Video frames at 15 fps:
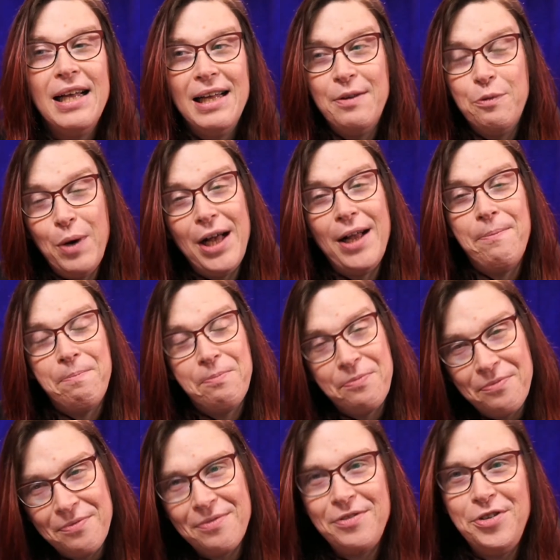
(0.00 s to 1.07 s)
Well,
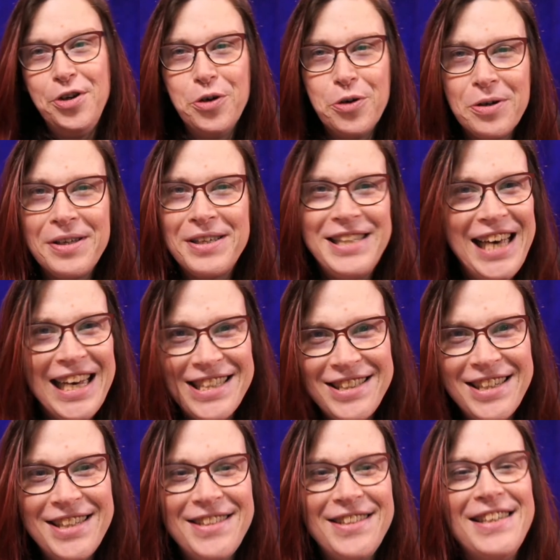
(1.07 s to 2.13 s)
you guessed
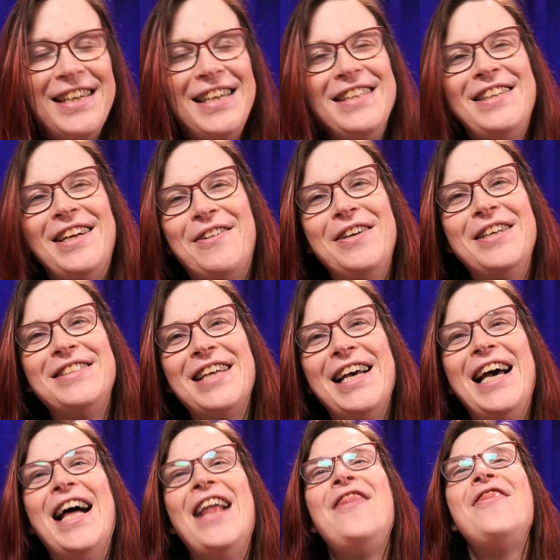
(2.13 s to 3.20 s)
it. There is
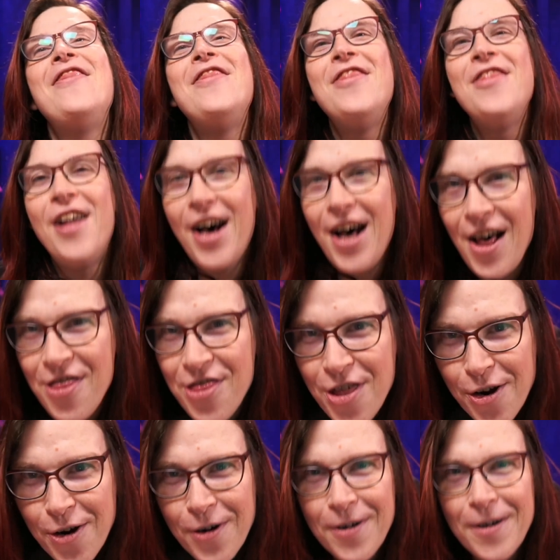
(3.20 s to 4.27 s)

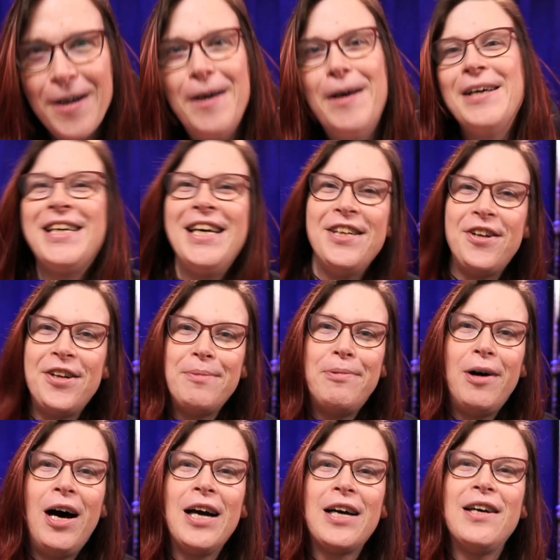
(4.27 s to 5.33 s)
another kit on the
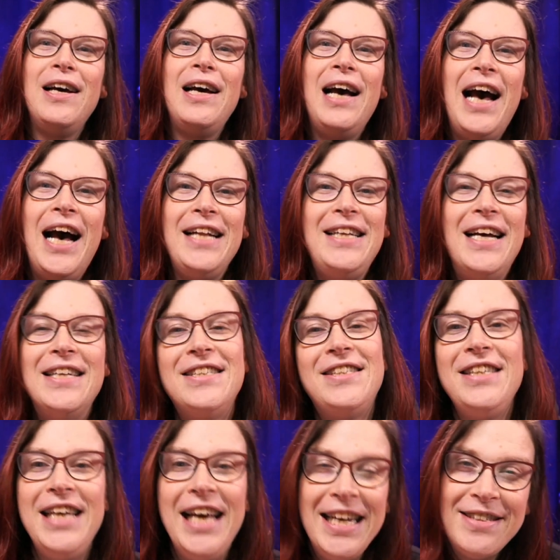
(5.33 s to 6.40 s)
box, and that is
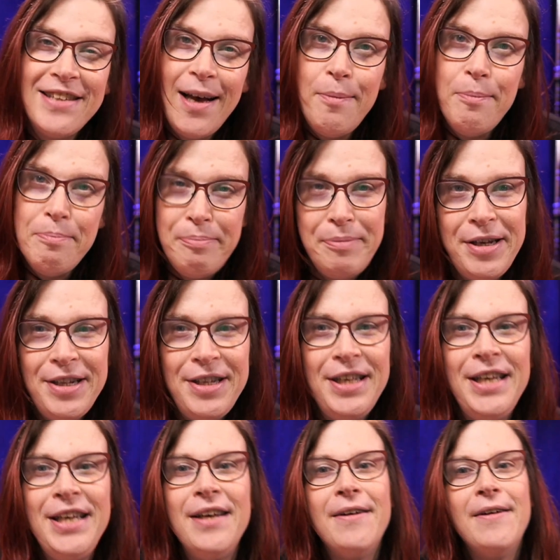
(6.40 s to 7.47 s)
the ATEM
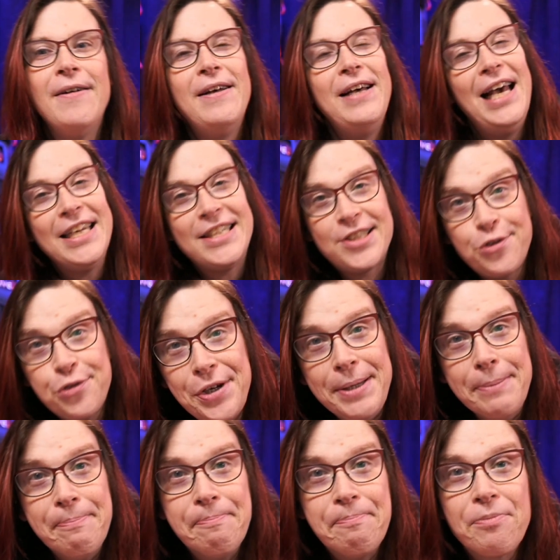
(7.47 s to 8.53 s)
Mini
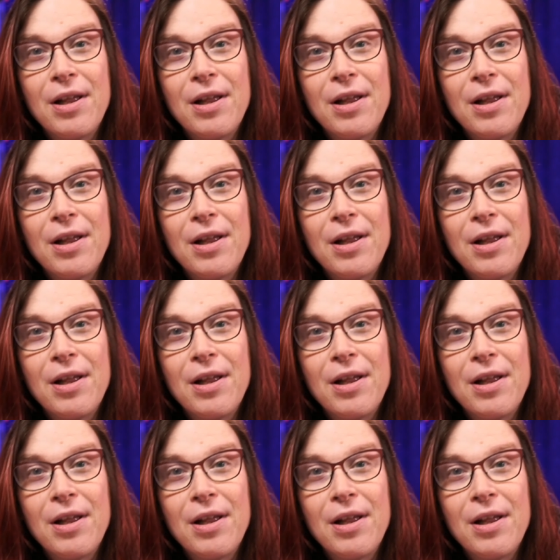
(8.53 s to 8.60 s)
Extreme.